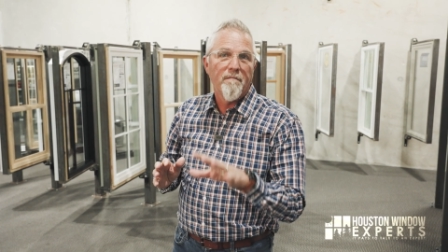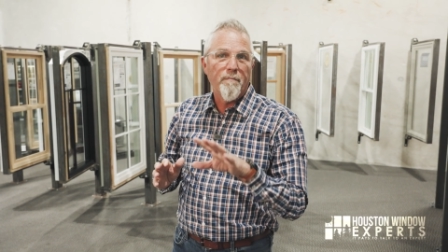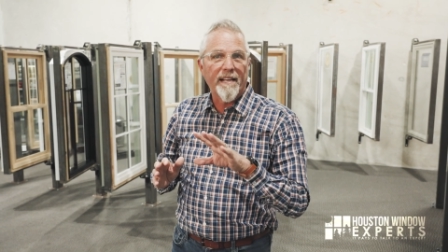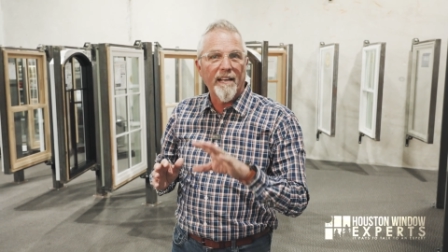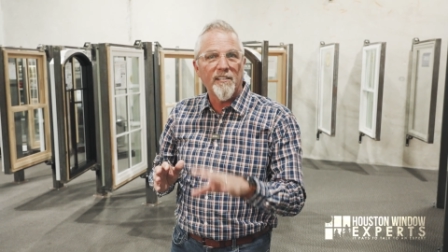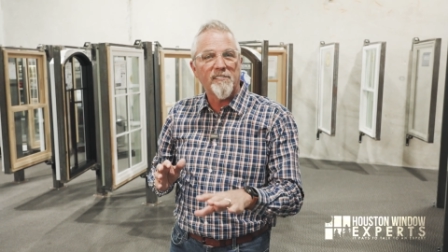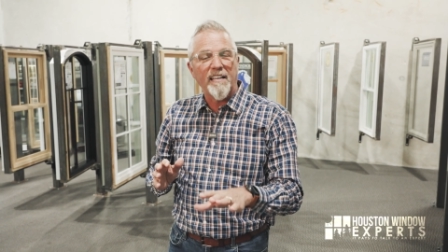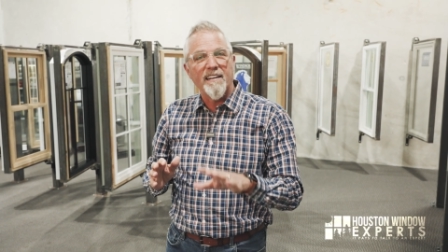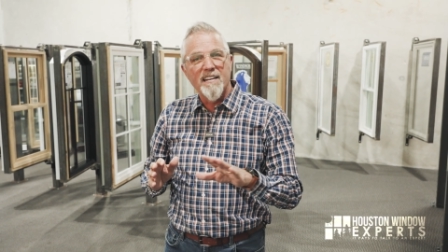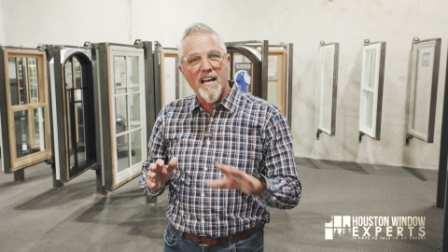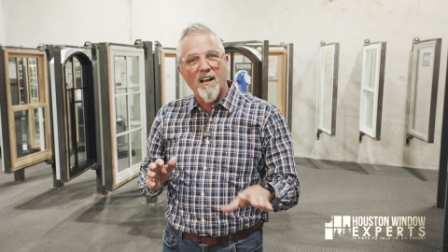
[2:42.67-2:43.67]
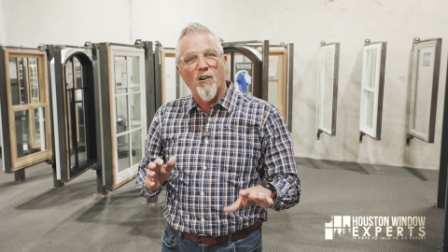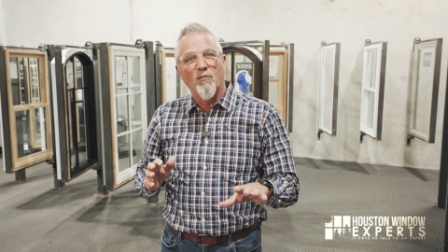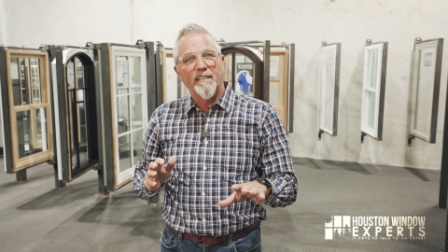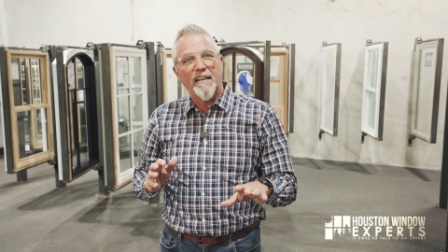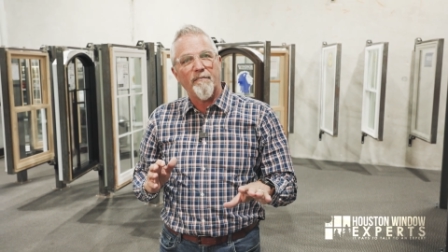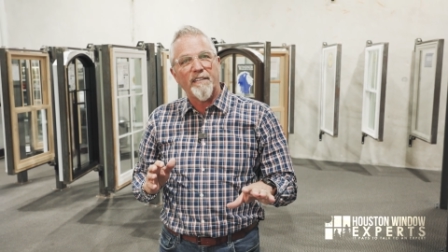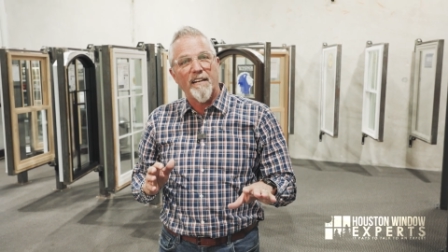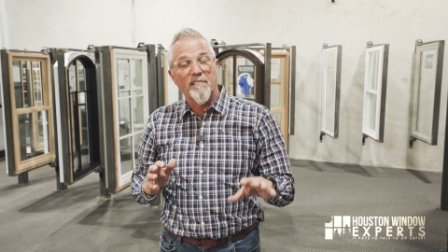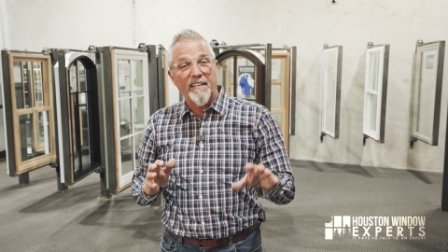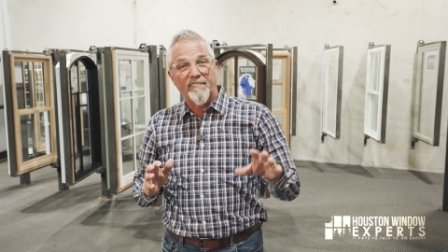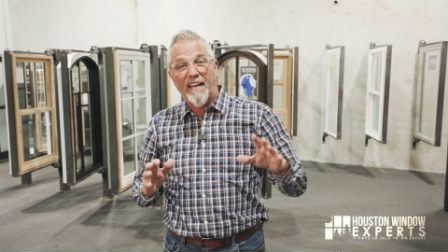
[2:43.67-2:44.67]
because they know that if they
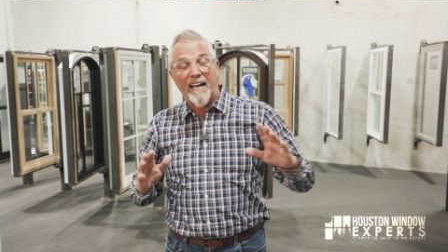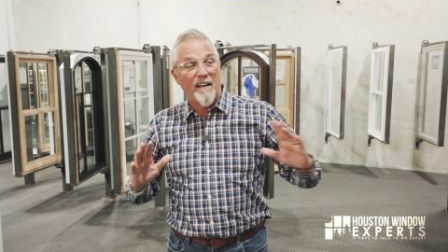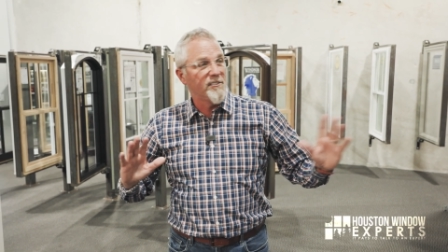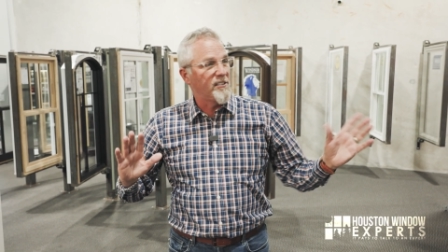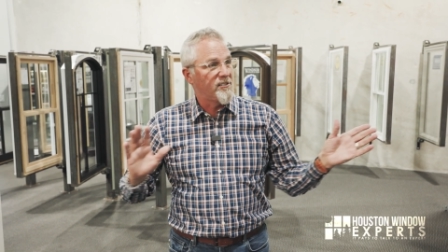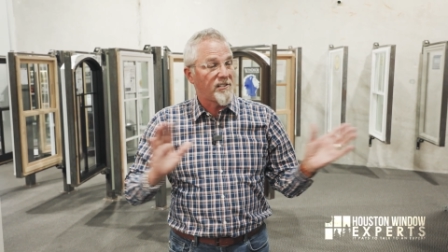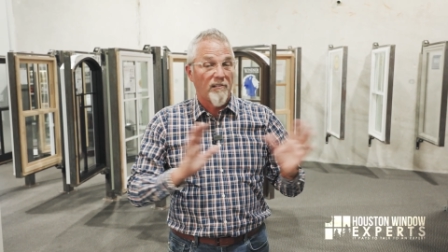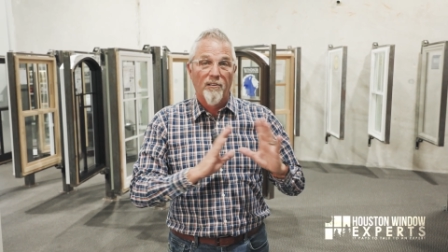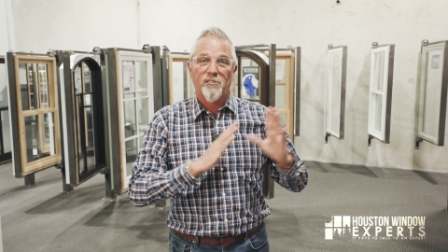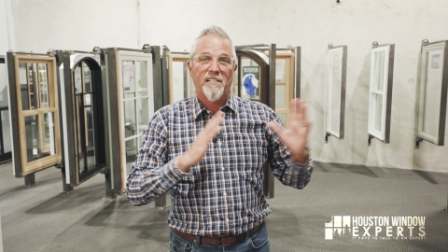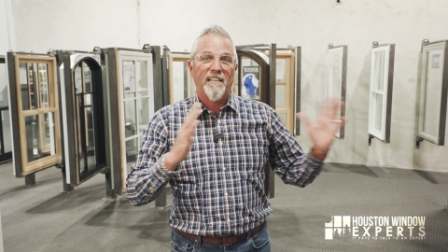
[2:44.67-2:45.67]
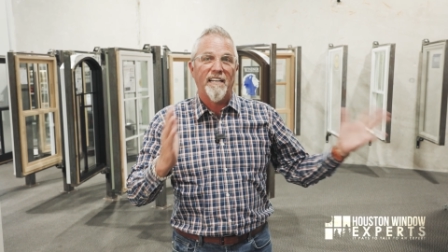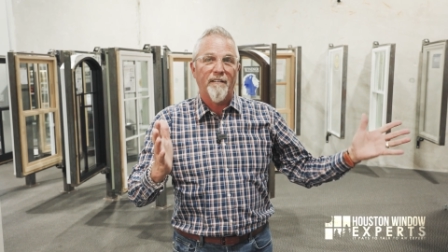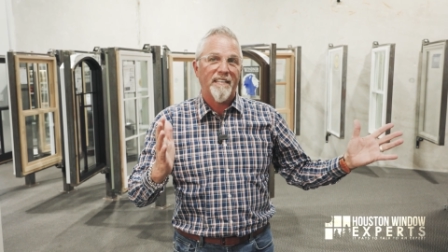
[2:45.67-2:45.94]
don't get the houses closed in,